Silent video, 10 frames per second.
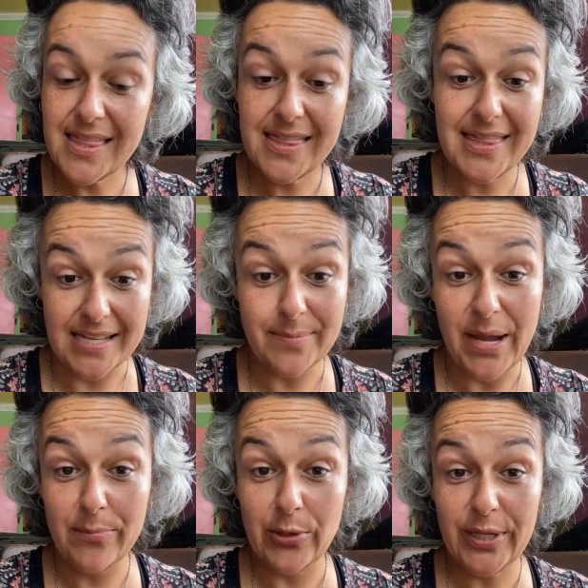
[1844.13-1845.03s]
That's
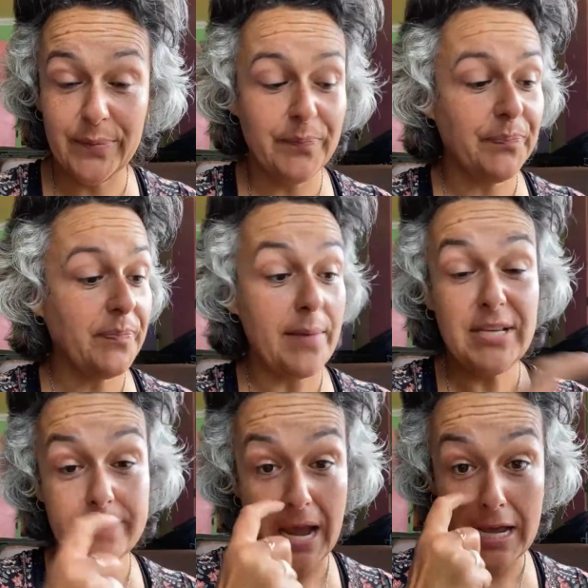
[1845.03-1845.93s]
mind-blowing. That makes
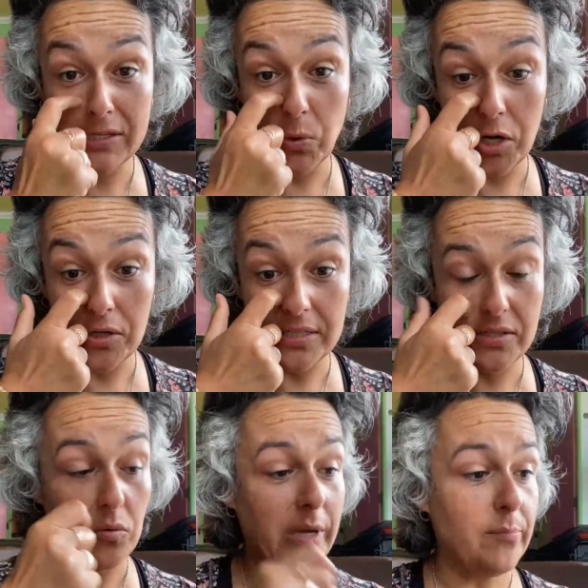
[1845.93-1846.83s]
my eyes water. That's so
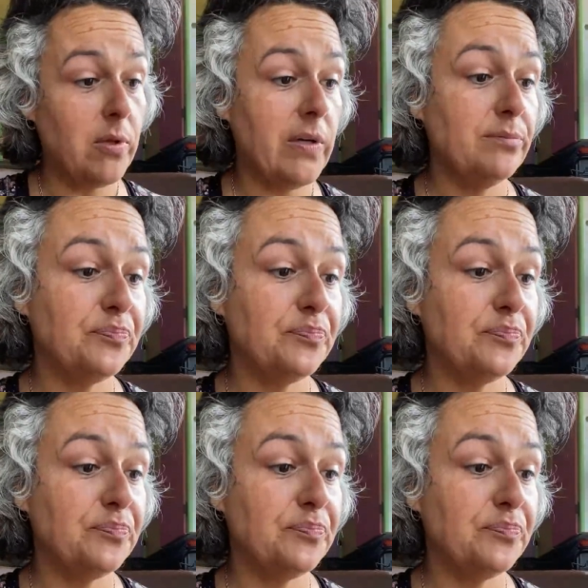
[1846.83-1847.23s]
mind-blowing.